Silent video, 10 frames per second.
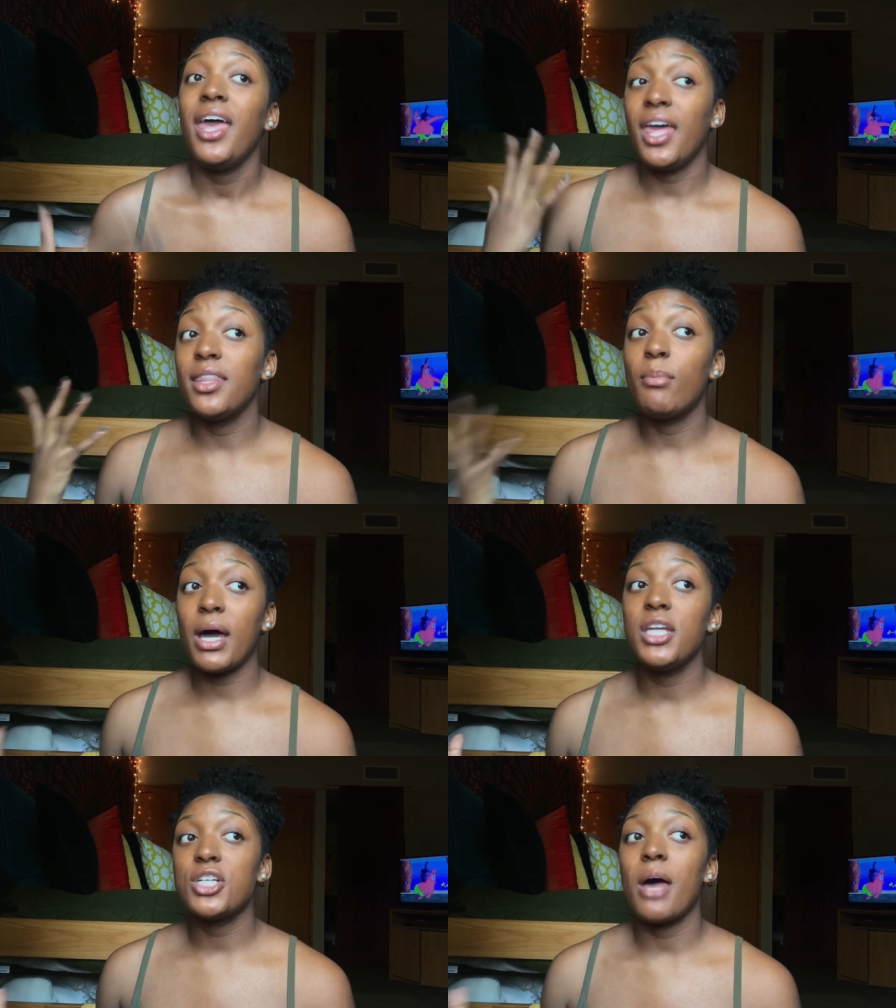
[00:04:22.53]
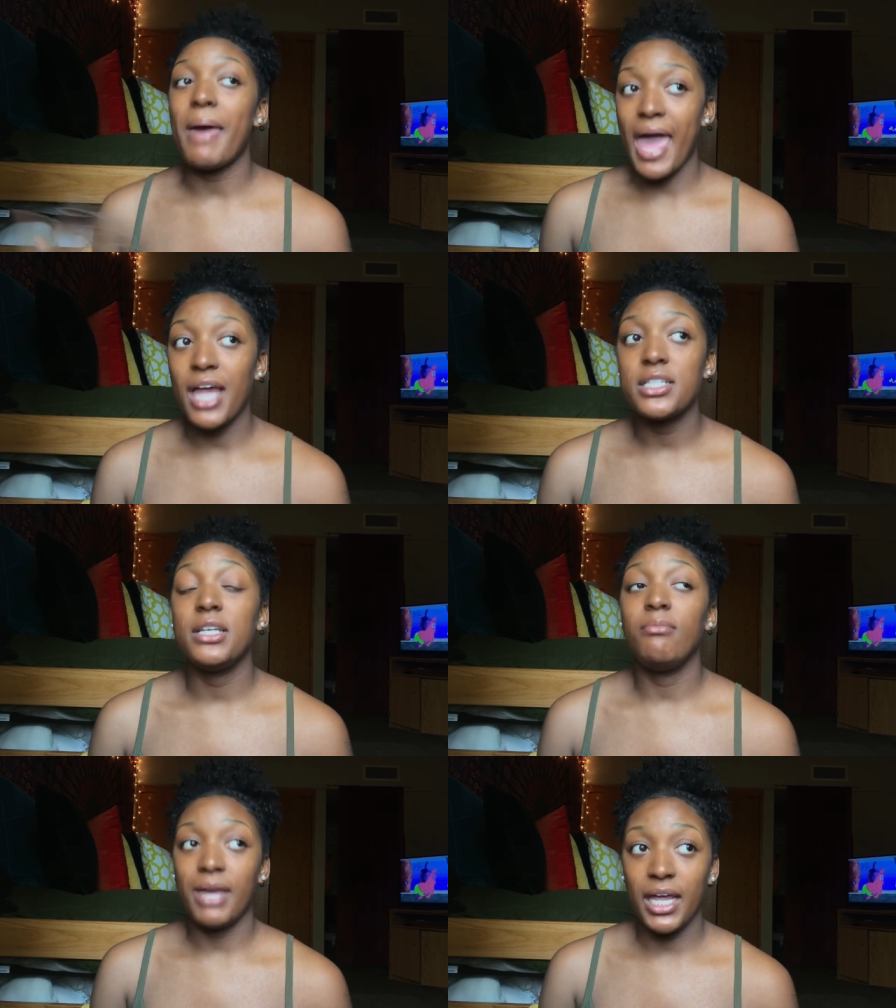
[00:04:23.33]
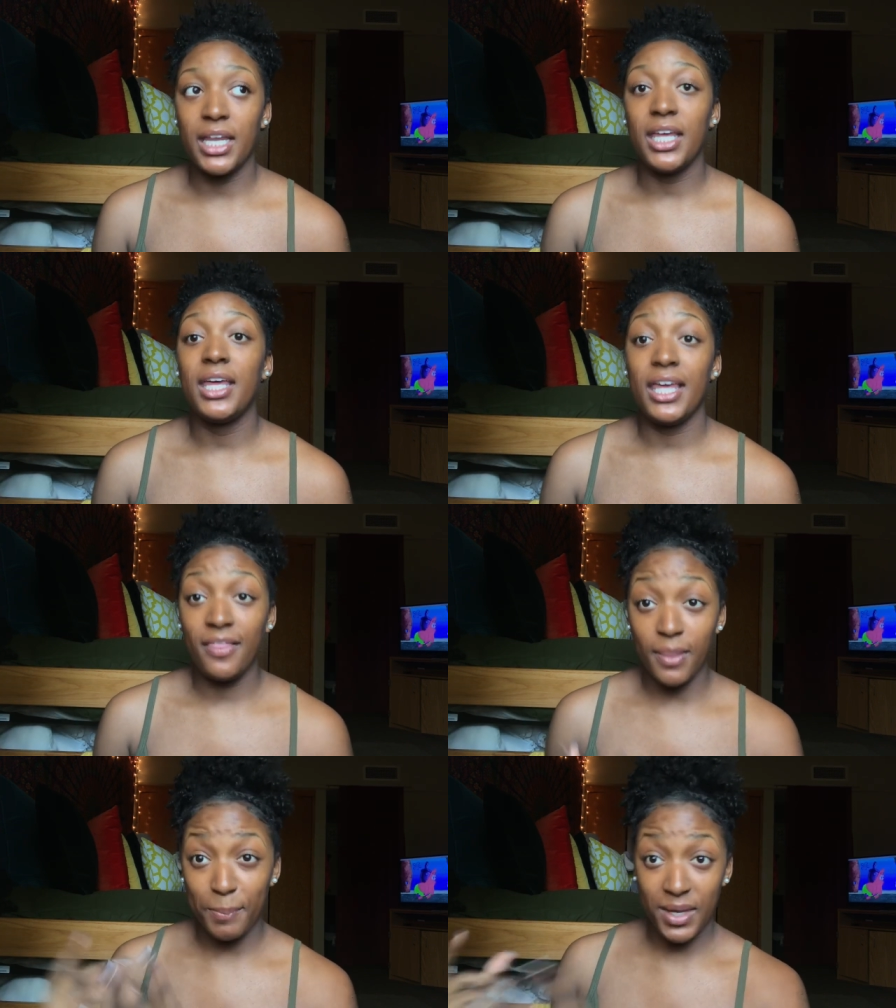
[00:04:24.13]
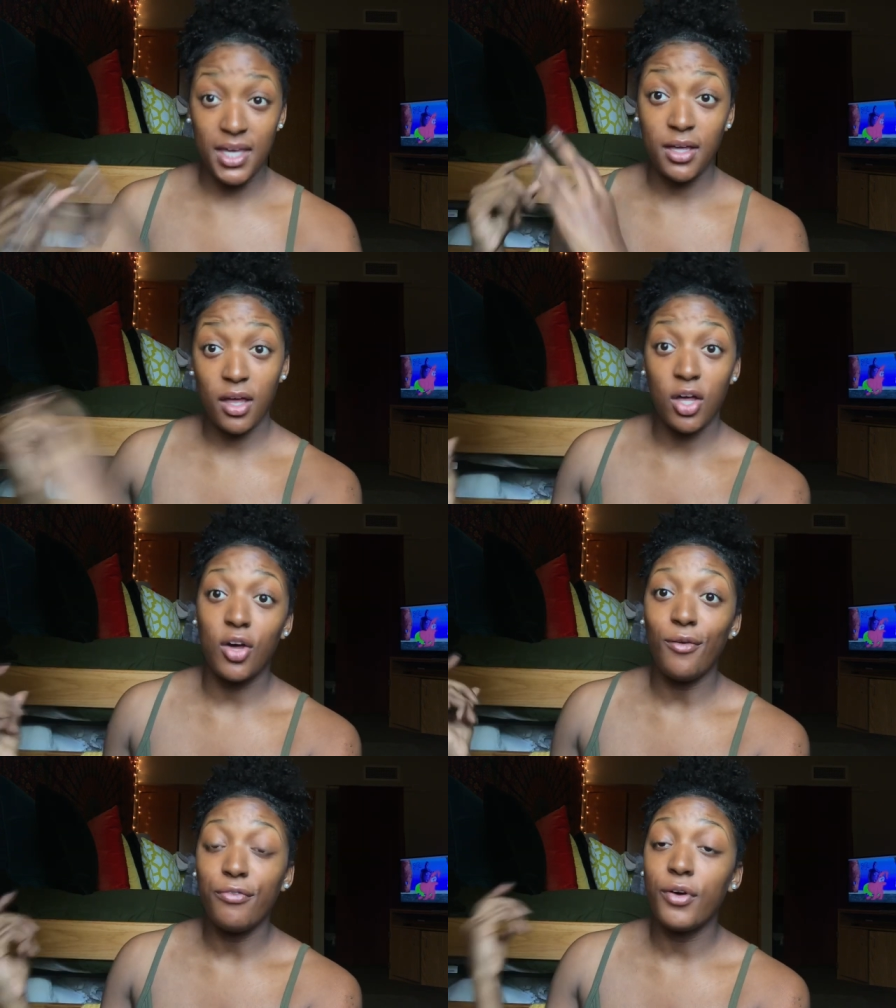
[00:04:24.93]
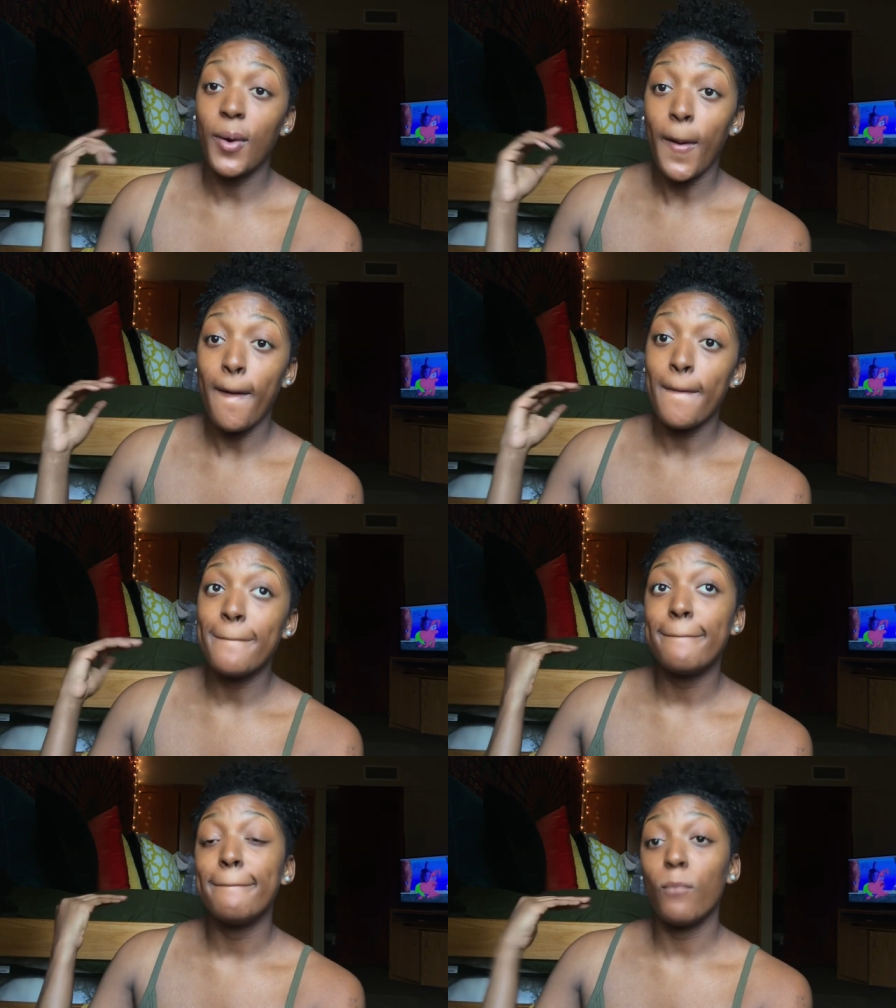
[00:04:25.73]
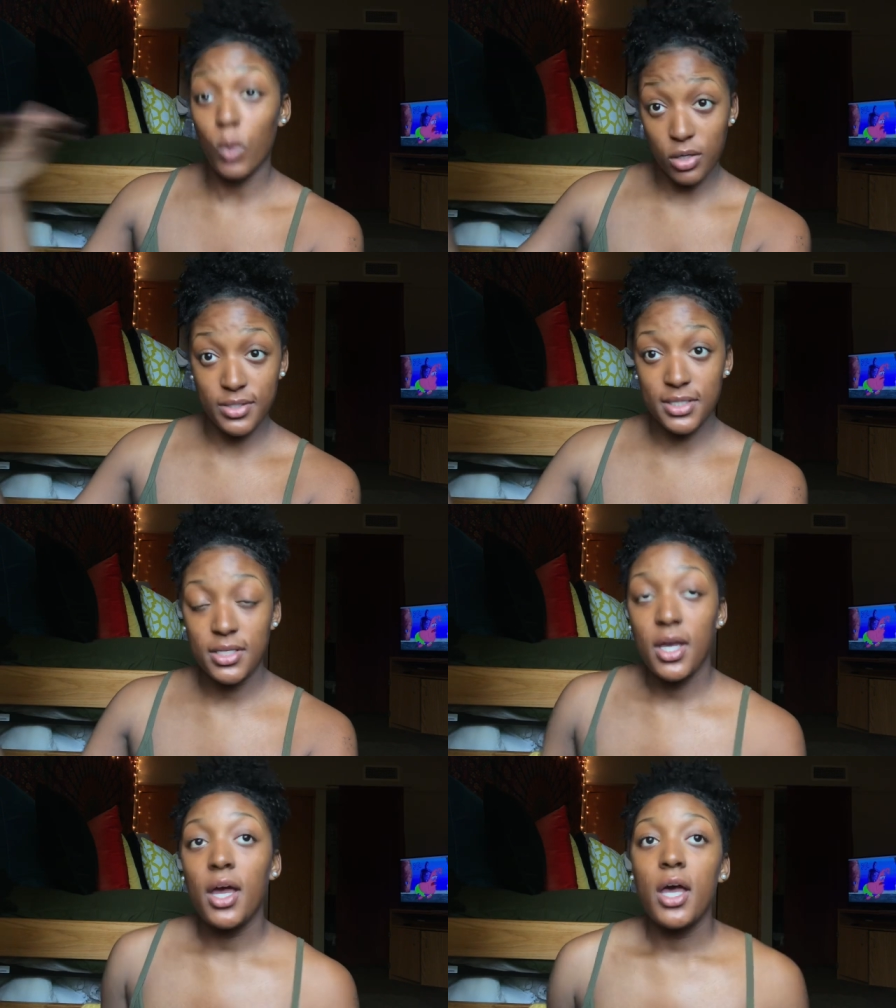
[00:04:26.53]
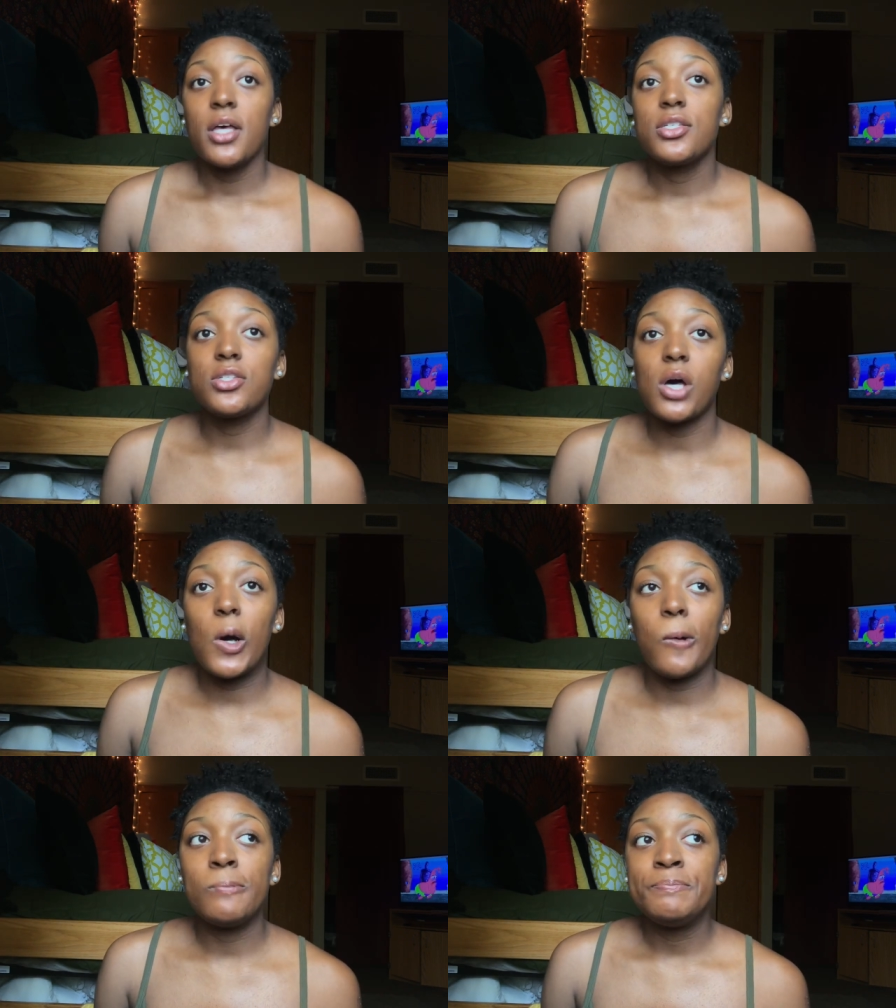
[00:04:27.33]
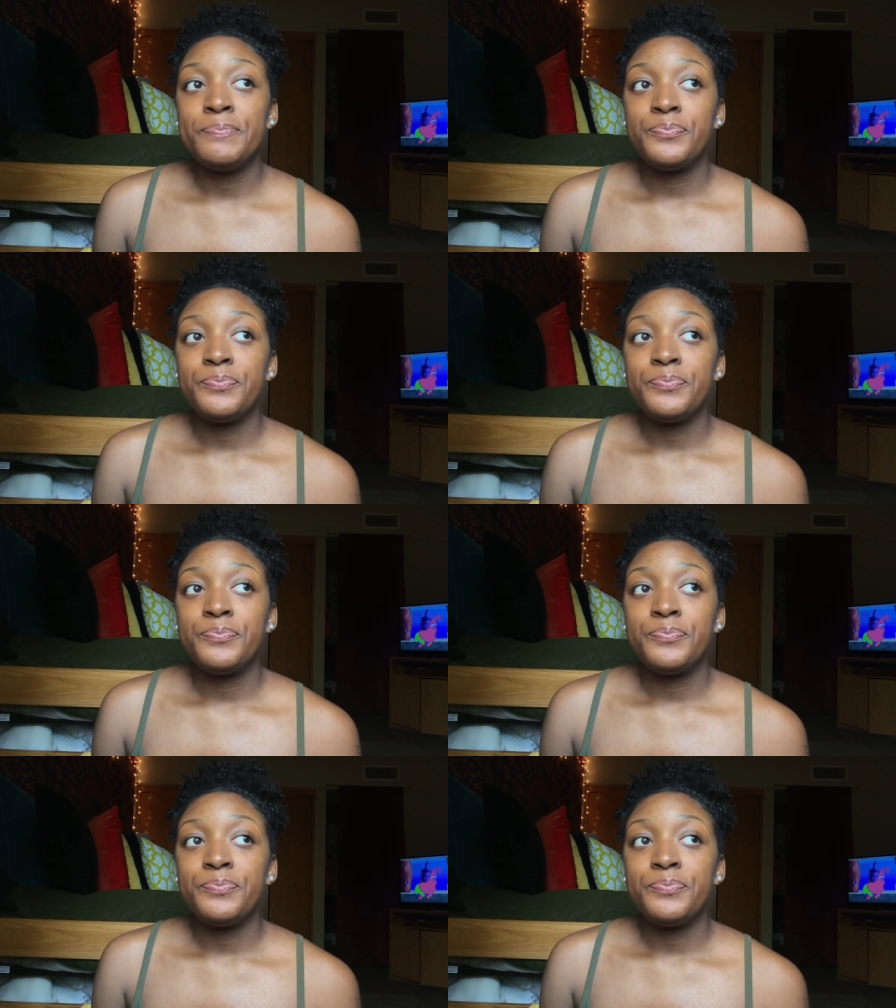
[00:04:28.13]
And the Body Shop actually made it hit the peak of worse. So